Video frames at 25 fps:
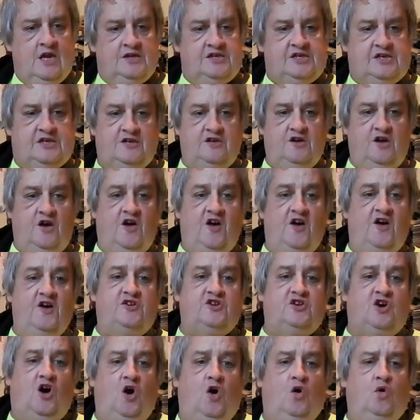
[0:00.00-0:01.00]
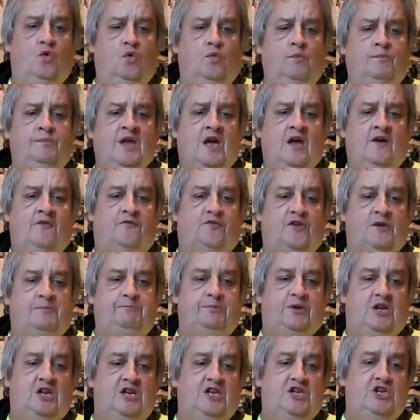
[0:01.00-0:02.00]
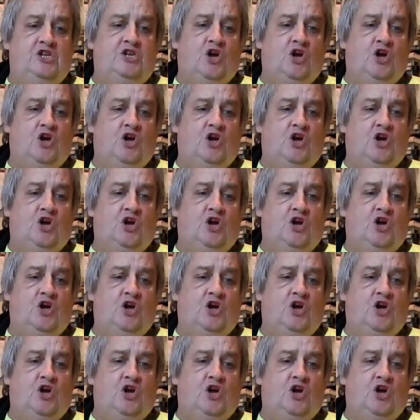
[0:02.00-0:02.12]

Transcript: See her go, flipping